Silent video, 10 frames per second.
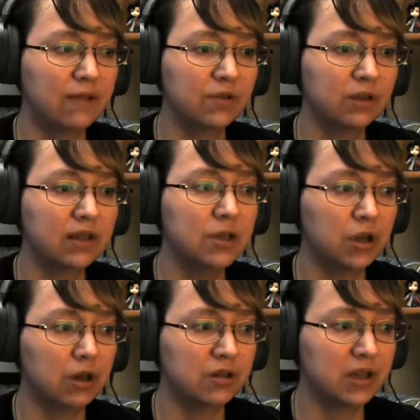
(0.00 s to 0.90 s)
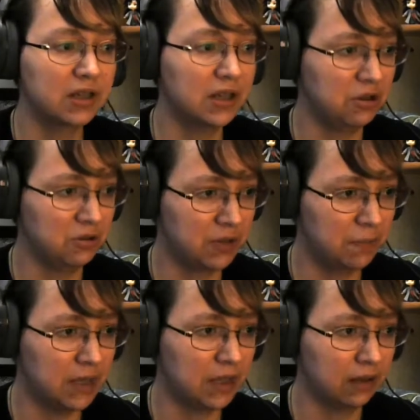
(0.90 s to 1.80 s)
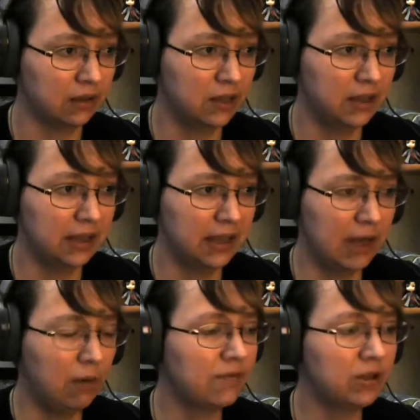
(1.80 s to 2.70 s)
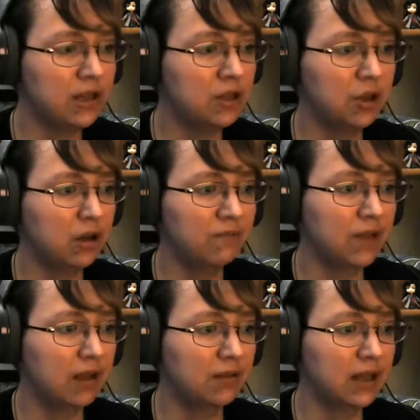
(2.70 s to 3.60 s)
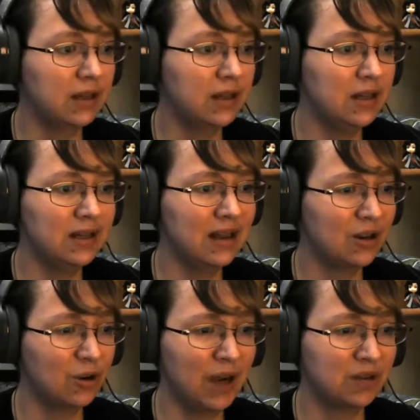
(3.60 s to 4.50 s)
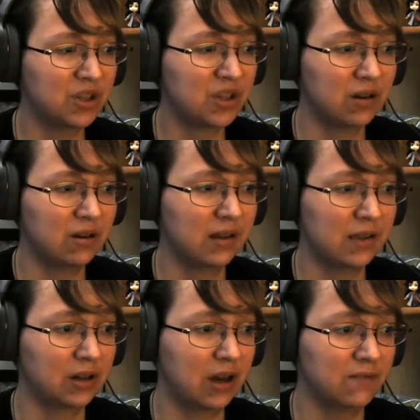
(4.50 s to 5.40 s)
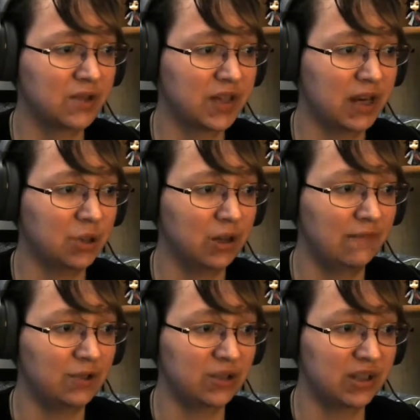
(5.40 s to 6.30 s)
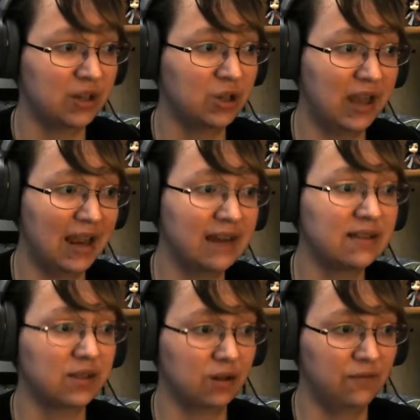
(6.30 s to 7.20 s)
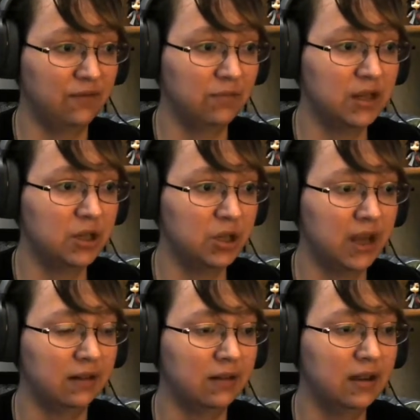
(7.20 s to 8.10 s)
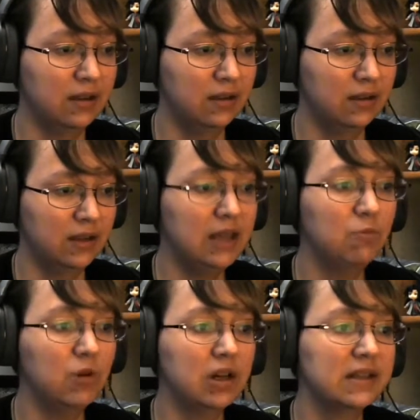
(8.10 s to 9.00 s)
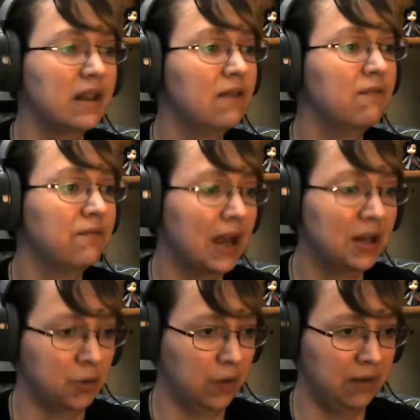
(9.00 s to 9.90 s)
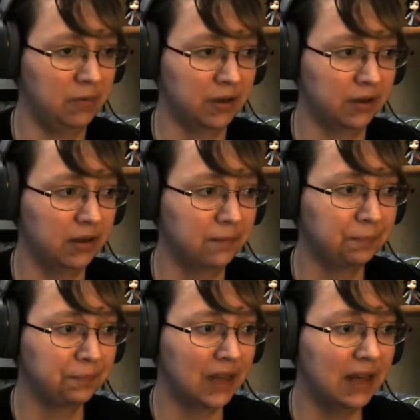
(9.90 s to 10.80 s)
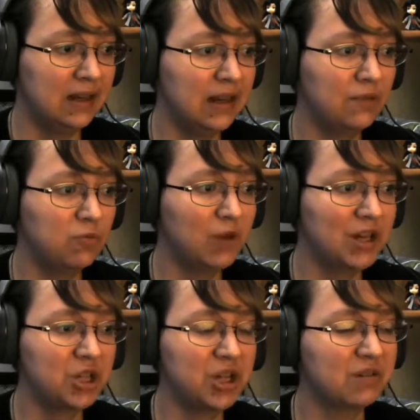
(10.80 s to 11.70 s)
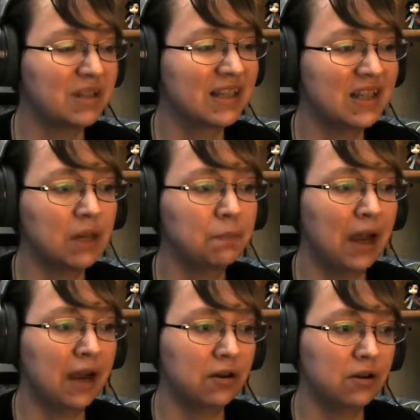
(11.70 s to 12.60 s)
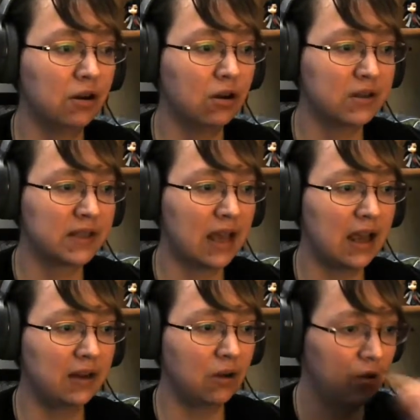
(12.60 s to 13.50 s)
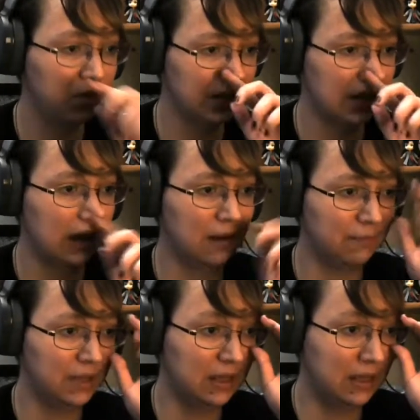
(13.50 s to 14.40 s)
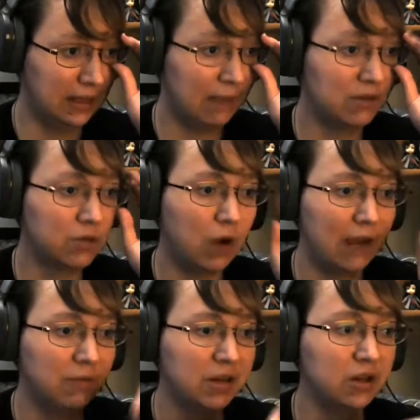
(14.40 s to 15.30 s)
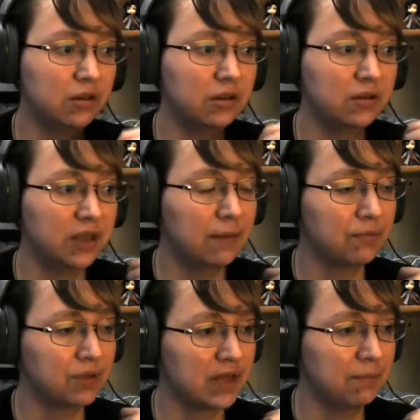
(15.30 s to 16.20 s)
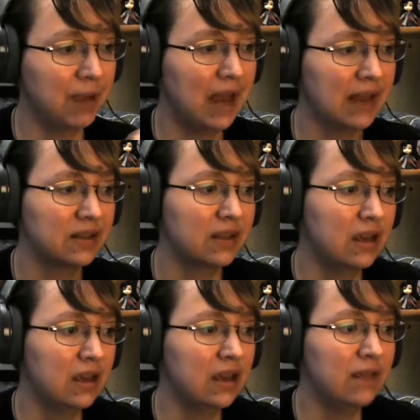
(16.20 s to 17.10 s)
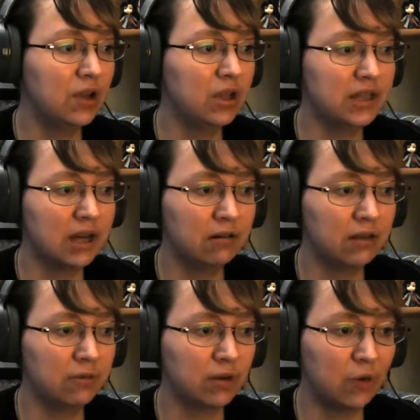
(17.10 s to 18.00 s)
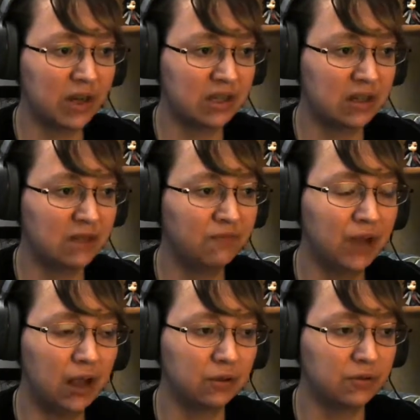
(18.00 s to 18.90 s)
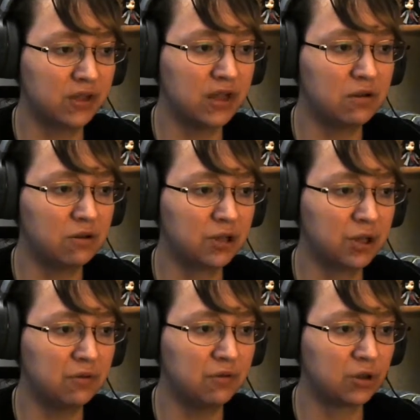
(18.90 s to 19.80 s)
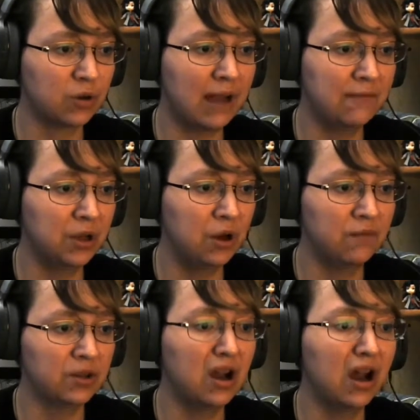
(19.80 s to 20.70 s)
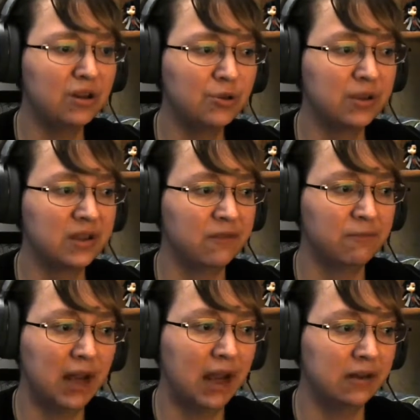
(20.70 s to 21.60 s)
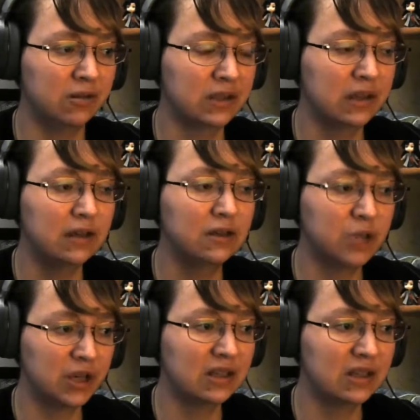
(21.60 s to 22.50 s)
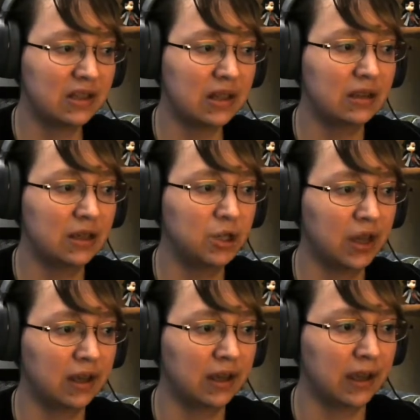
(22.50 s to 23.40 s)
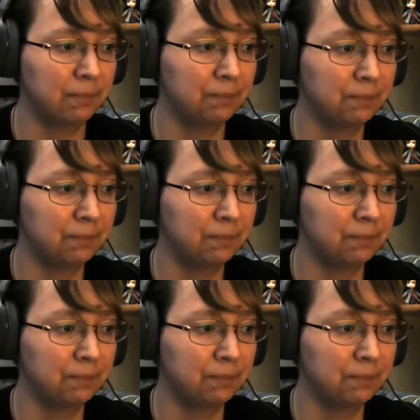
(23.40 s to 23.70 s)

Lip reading: for Li Jiang to continue speaking. However, Li Jiang found that he did not know how to start another conversation after such an answer from Li Xian. He was infatuated with her, and had even wished he could stick by her side all the time. That was why, when he heard the Empress had passed, he voluntarily requested to follow Senior Chu to travel over hundreds of miles just to see Li Xian again.